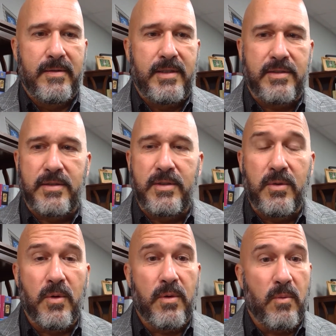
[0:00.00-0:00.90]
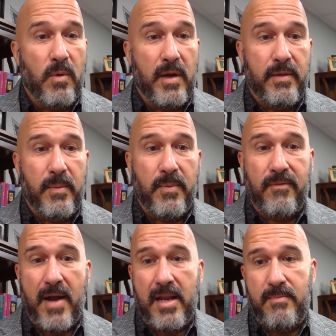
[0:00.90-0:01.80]
Jesus, you're the one that
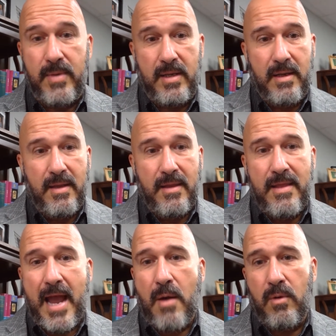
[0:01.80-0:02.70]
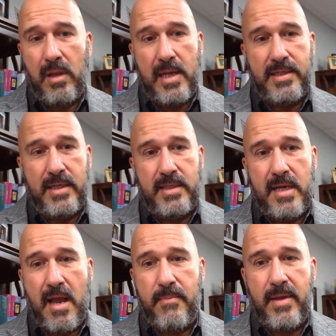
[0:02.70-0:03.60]
provided me that
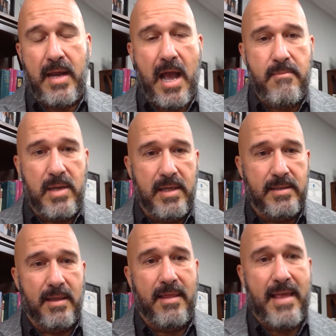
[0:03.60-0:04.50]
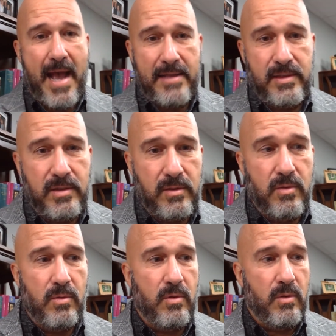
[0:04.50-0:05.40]
relationship, that got me into that
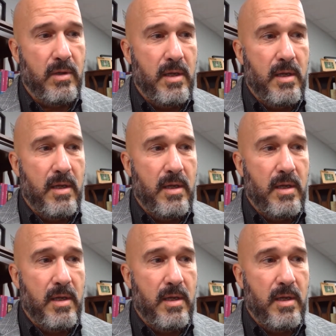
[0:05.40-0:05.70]
school.